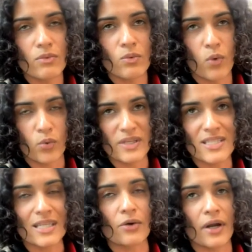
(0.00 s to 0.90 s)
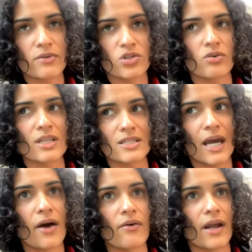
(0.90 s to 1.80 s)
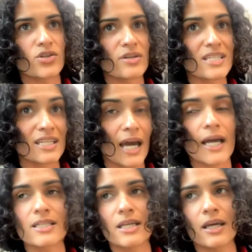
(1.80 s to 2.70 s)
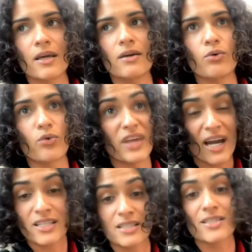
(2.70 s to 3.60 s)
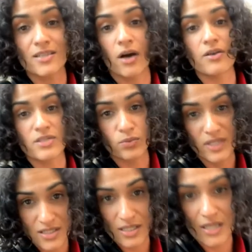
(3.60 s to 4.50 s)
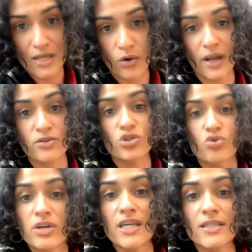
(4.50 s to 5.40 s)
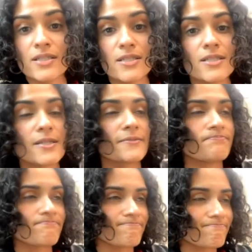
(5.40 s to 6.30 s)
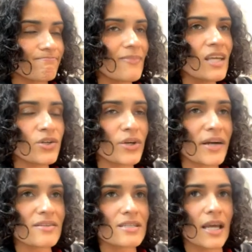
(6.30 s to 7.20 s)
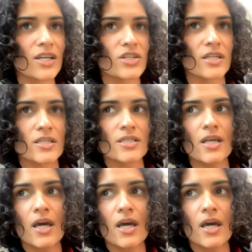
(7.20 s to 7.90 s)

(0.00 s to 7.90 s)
what we see on our screens now, naturalistic acting, or the acting styles that we see on our screens and on our stages,